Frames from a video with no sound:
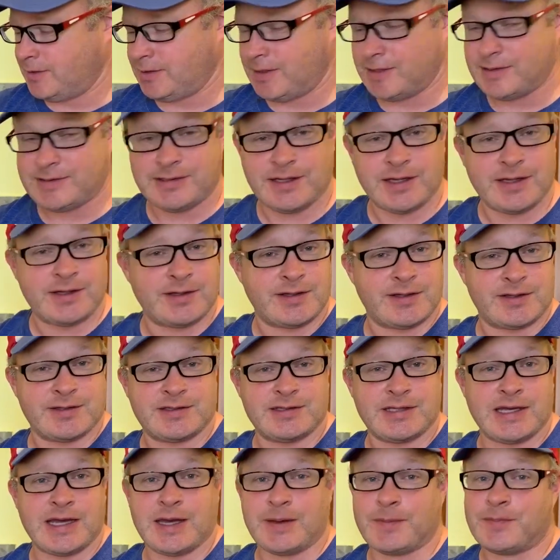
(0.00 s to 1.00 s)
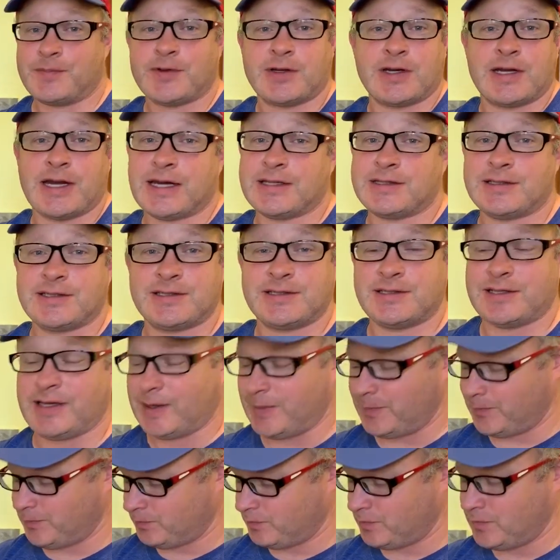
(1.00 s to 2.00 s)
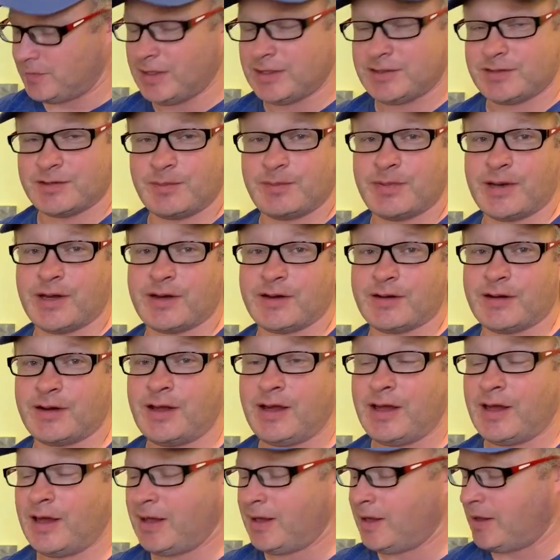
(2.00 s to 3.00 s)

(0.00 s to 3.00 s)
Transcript: They say they're the same. They're not the same. These are better.